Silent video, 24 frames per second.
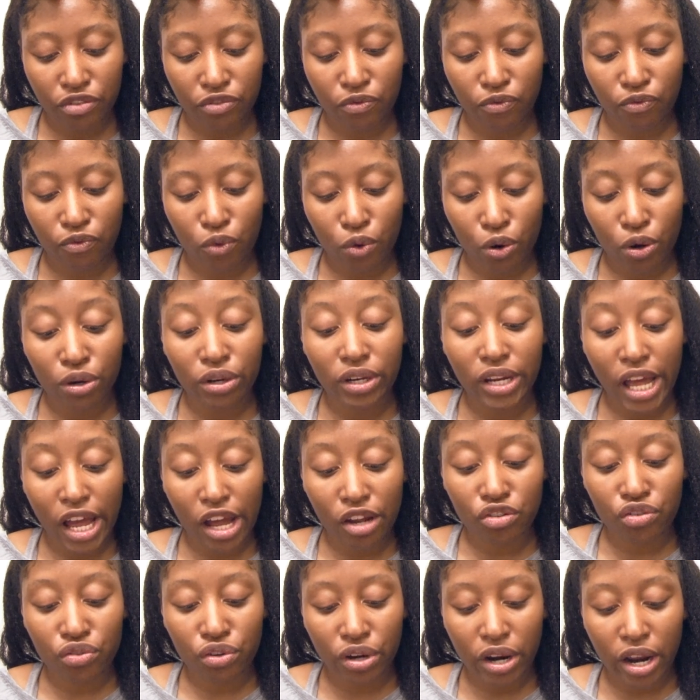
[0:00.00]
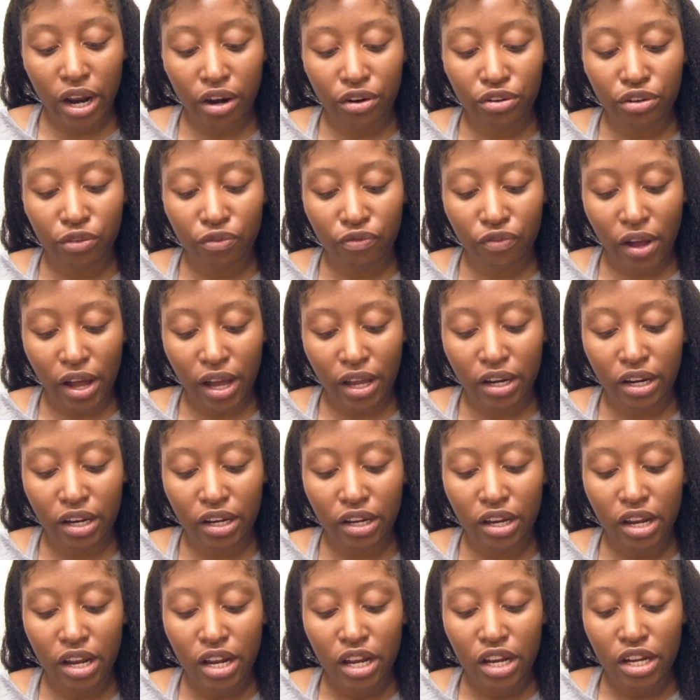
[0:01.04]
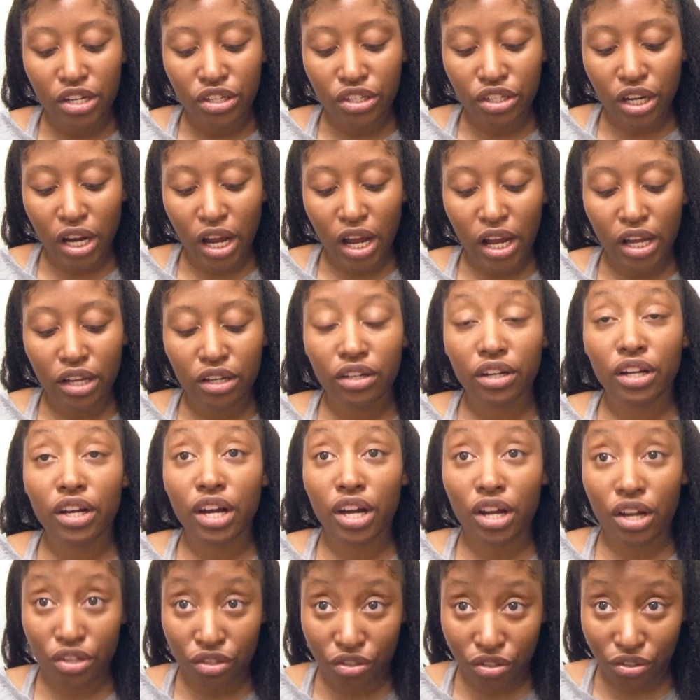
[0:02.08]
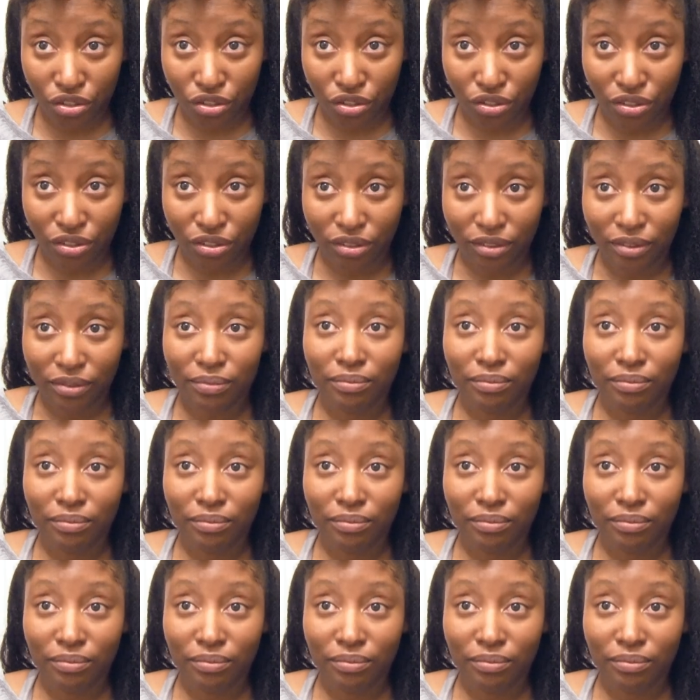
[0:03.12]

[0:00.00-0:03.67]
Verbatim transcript: for Natural Hair Defining Shine Custard.